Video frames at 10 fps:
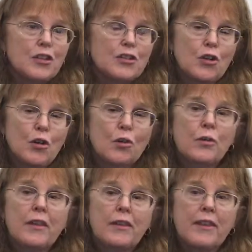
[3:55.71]

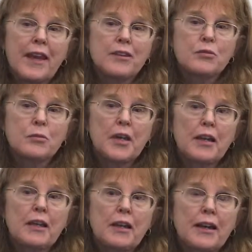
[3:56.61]
So that's
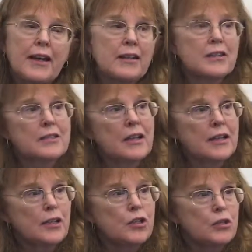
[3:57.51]
when I
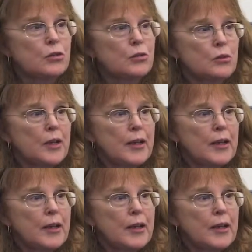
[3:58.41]
decided to